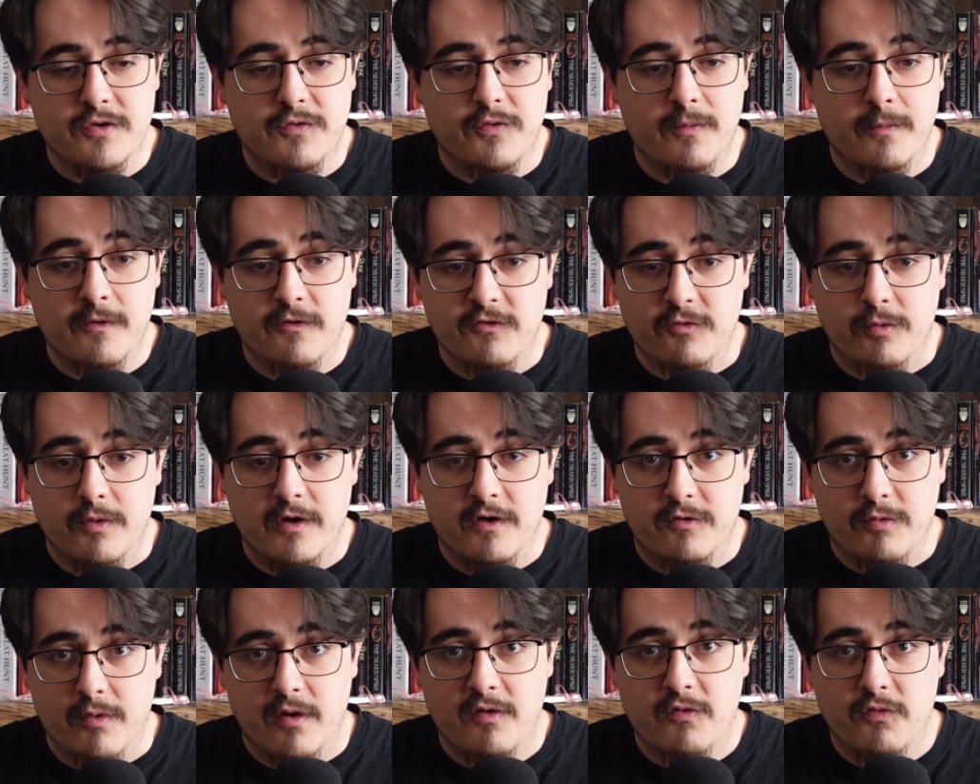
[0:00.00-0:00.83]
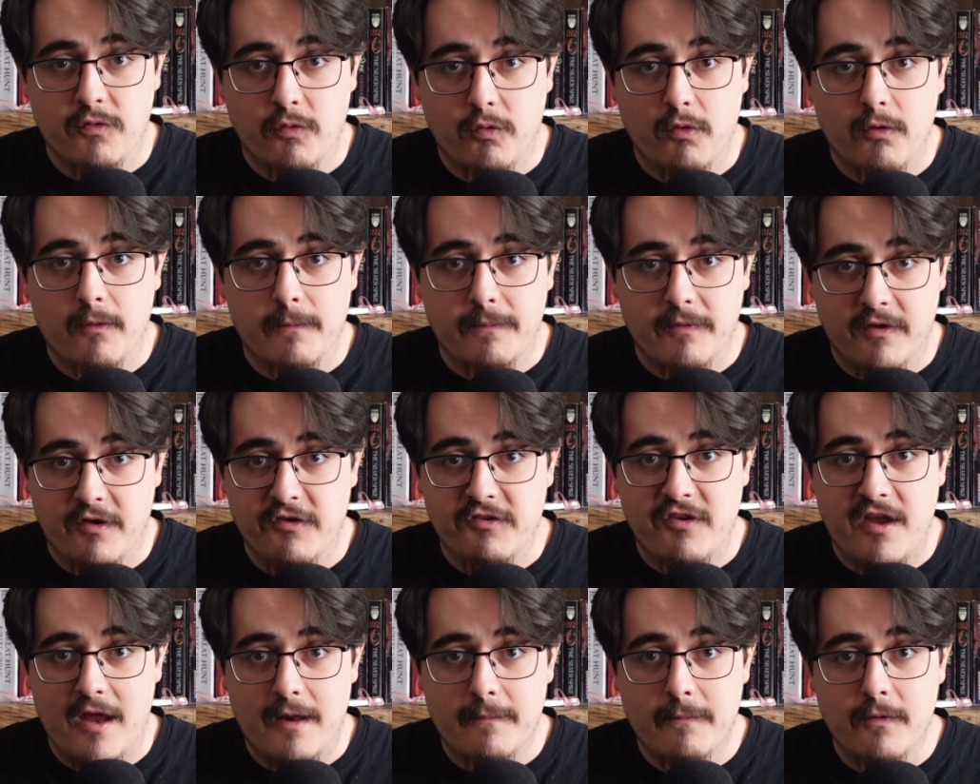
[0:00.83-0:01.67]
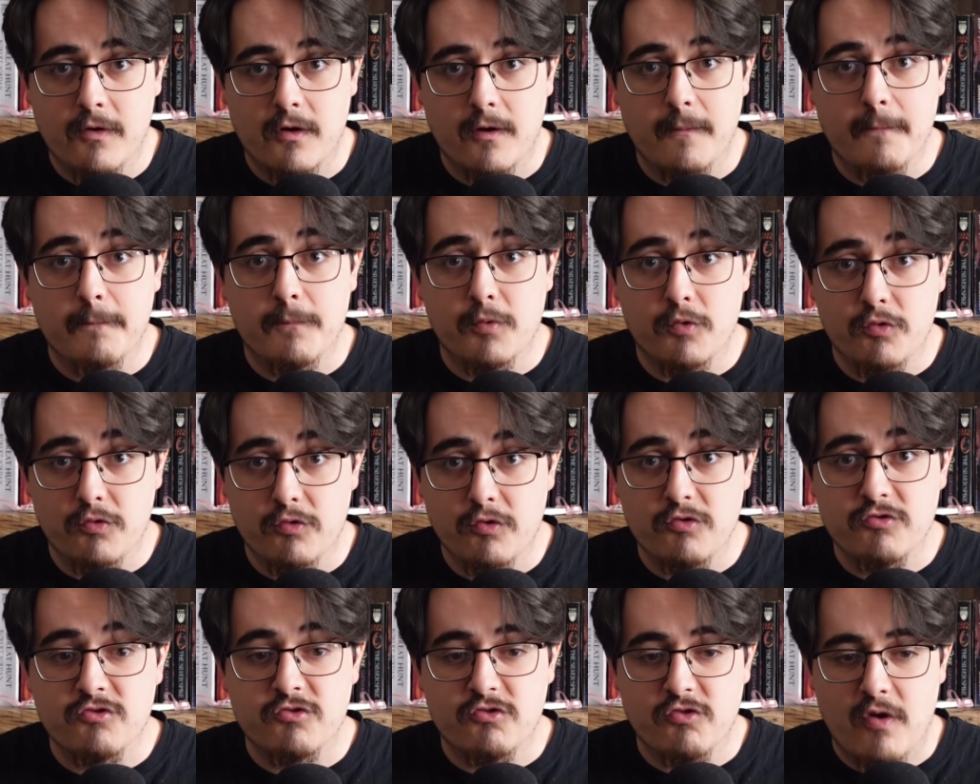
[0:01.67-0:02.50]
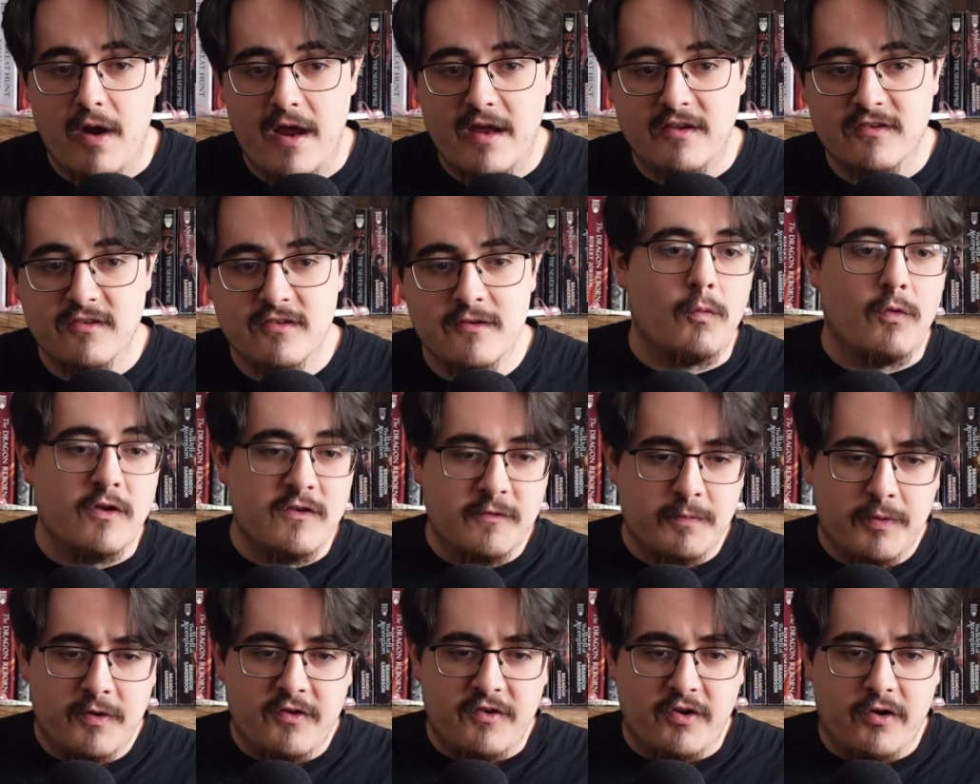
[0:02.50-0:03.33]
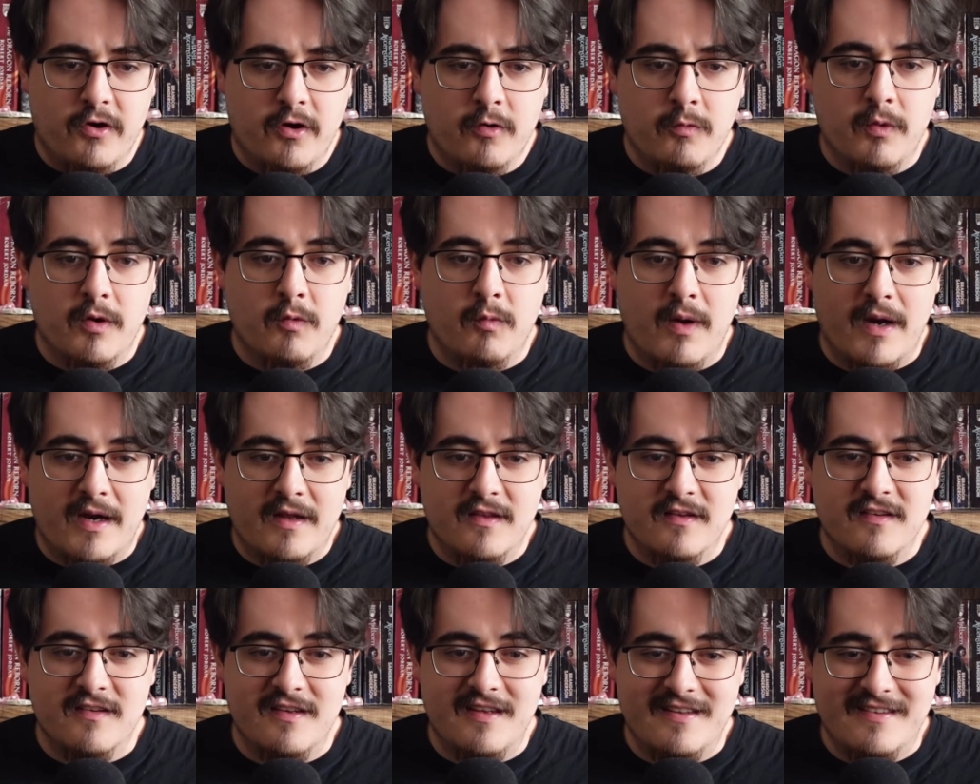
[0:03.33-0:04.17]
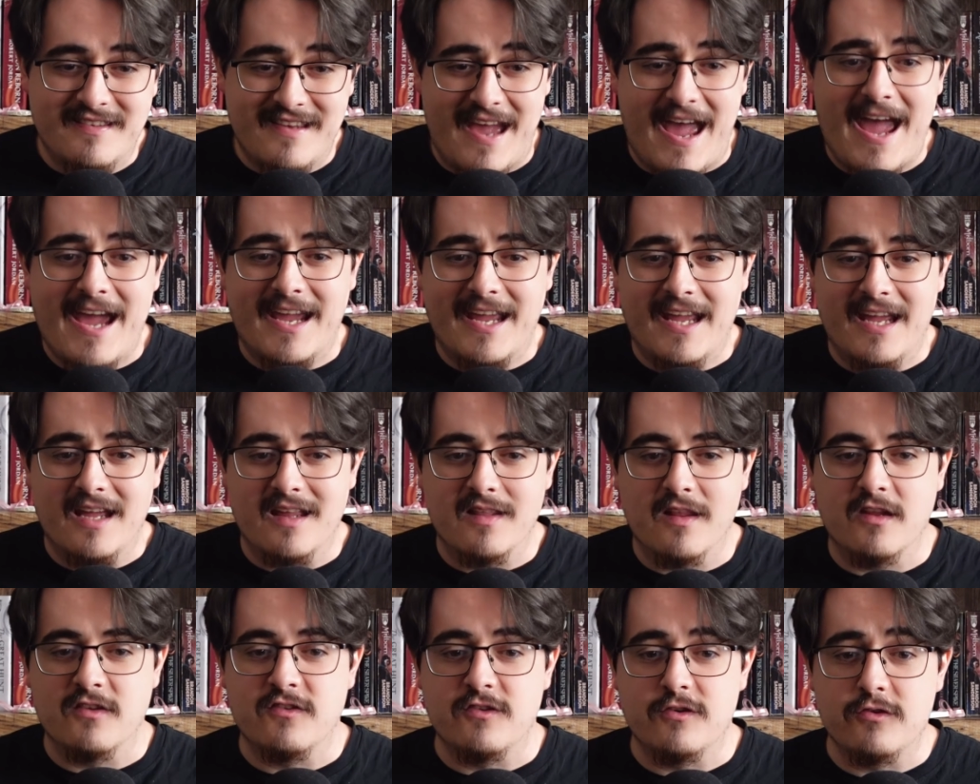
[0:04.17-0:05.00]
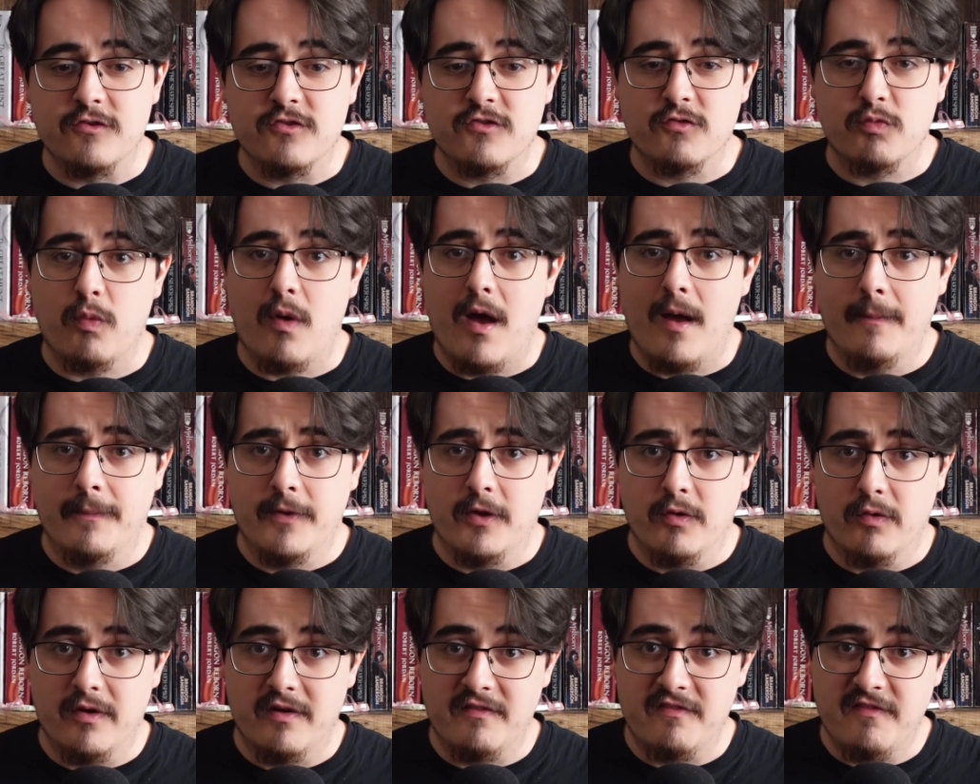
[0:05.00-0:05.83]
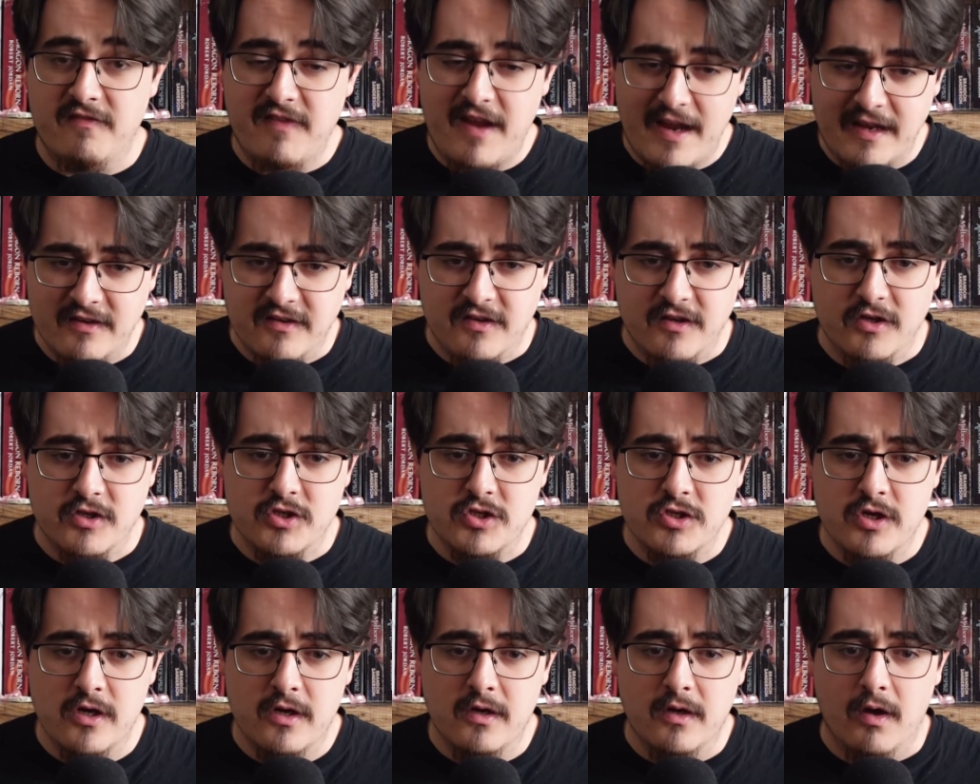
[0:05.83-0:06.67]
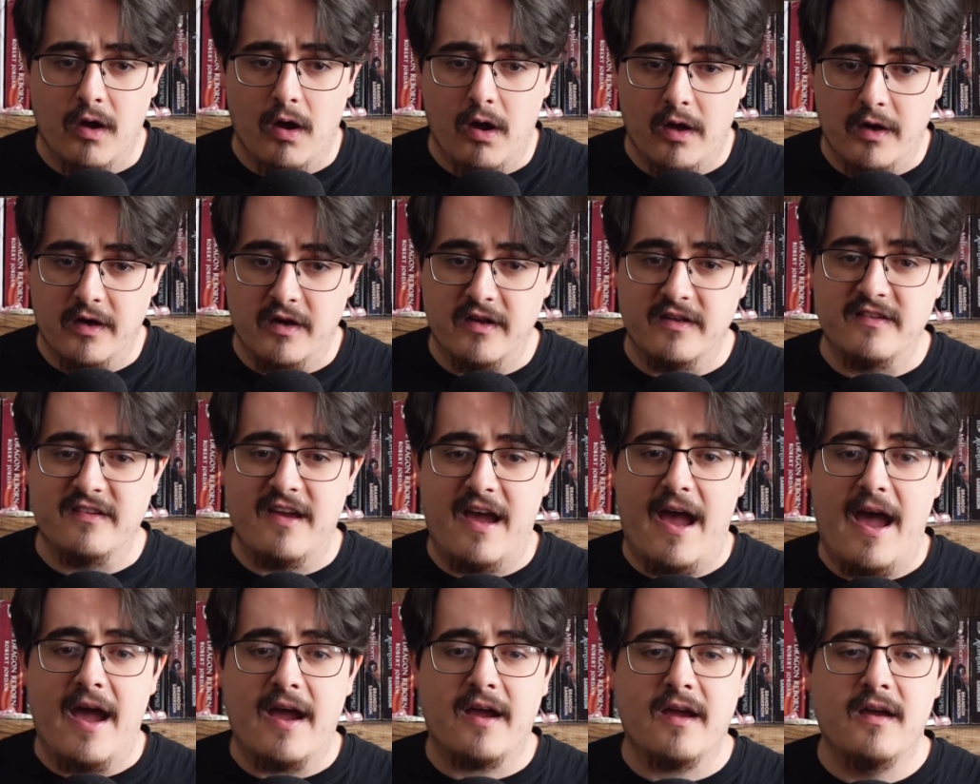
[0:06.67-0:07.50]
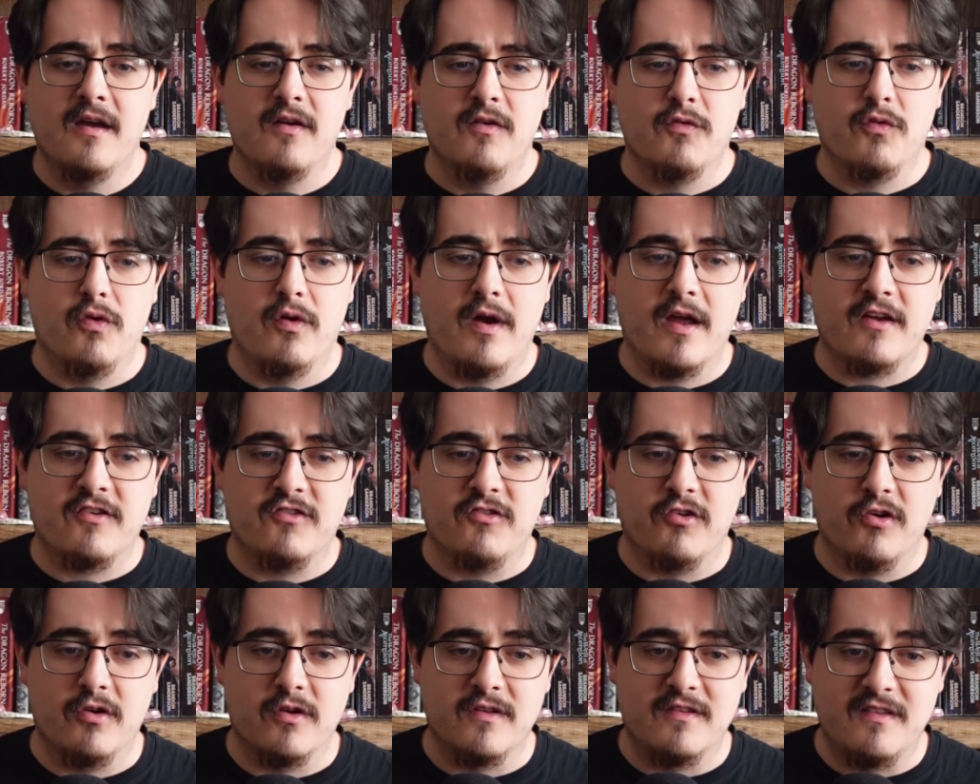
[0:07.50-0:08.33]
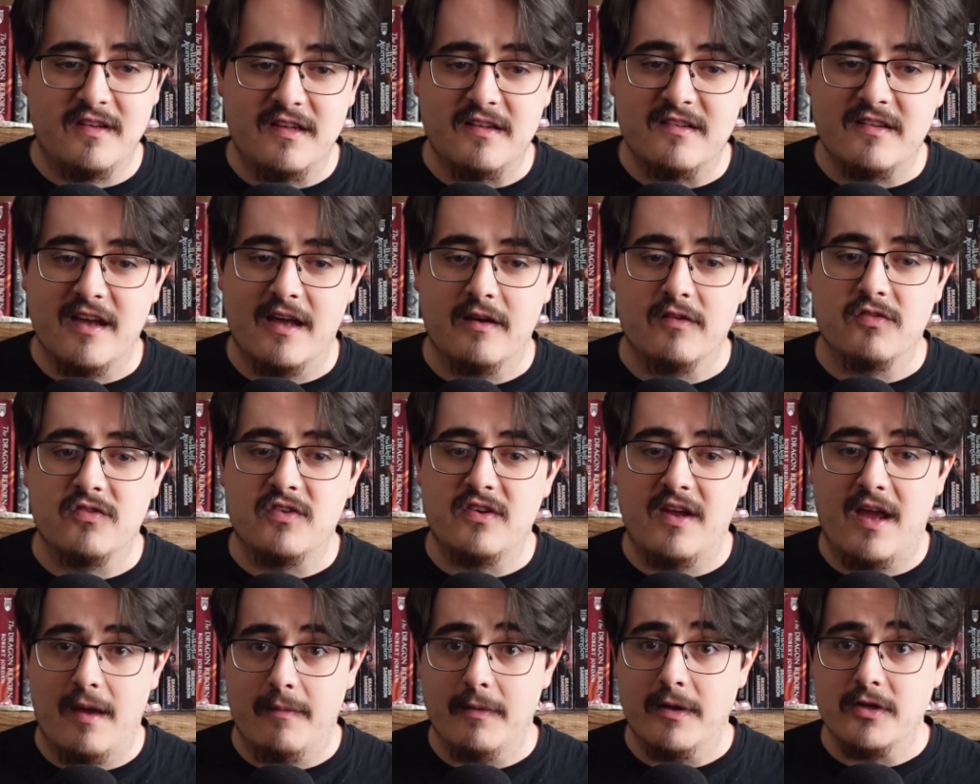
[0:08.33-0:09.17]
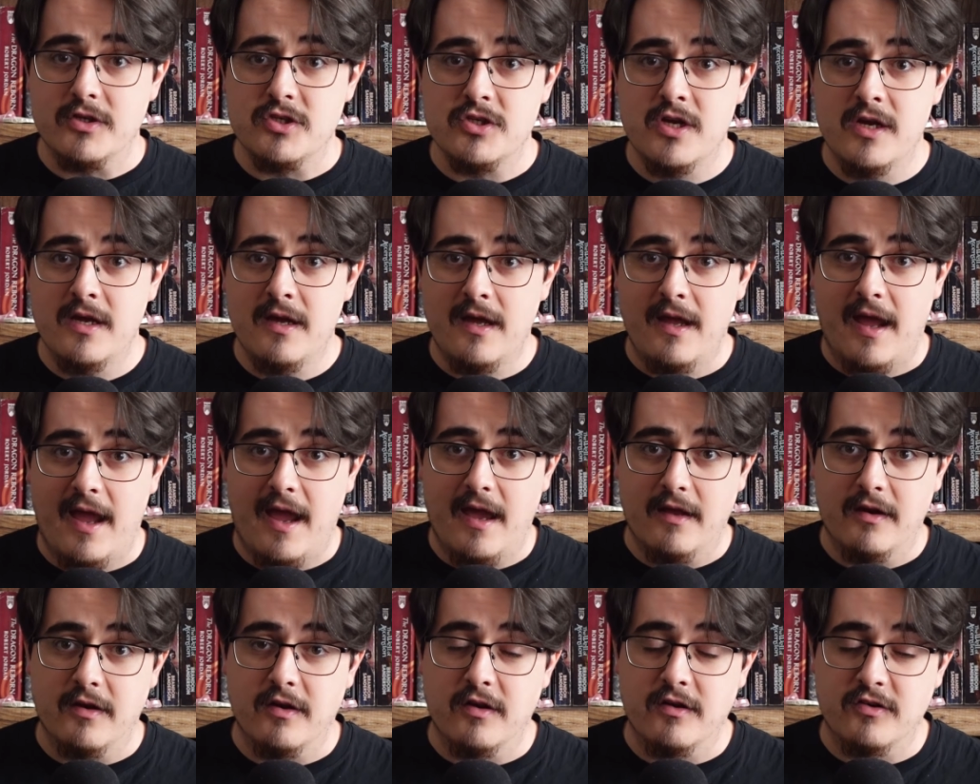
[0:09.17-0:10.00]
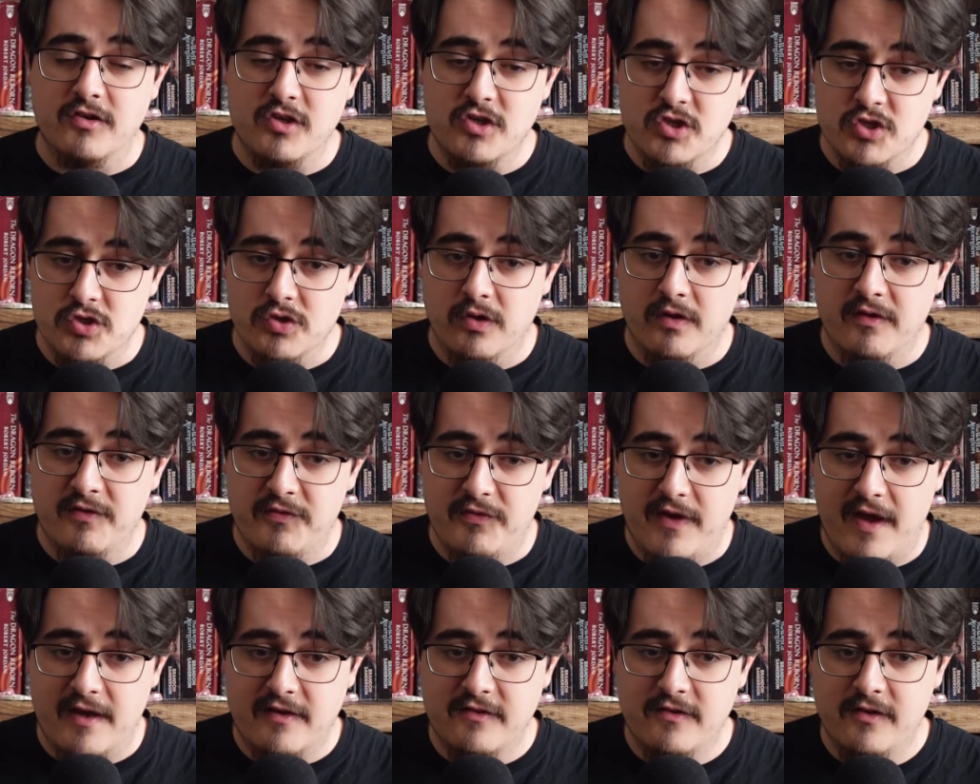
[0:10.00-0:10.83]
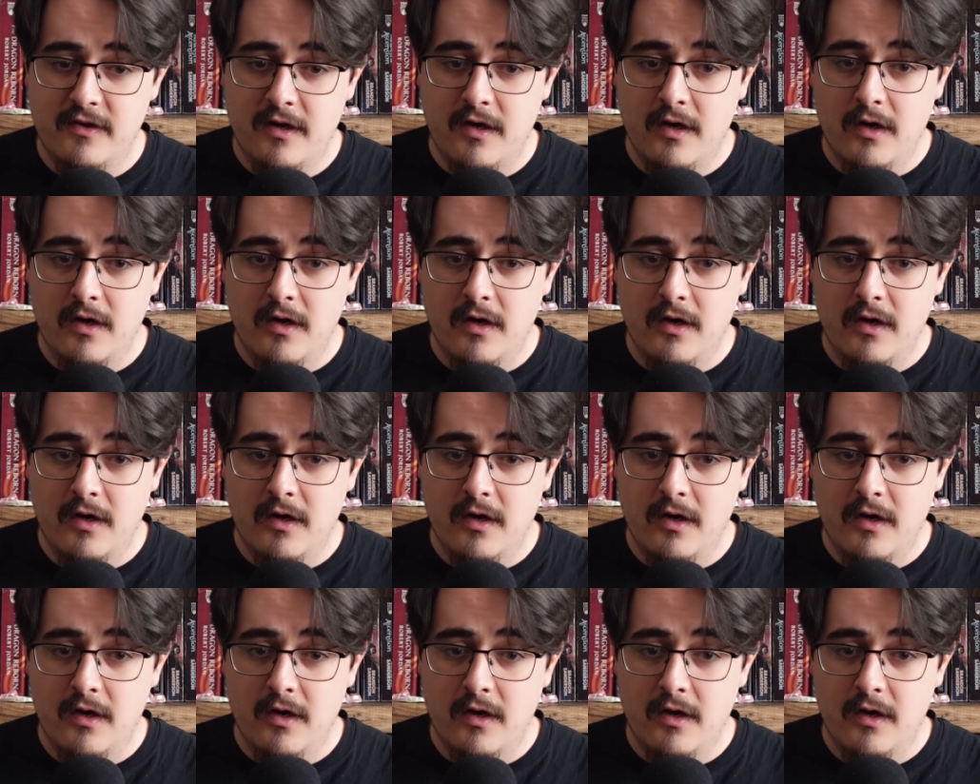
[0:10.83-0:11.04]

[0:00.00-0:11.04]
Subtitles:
from the 2024 Player's Handbook, Brutal Strikes. Once per turn, when recklessly attacking, it lets you swap your advantage on an attack for an extra d10 of damage and an additional effect.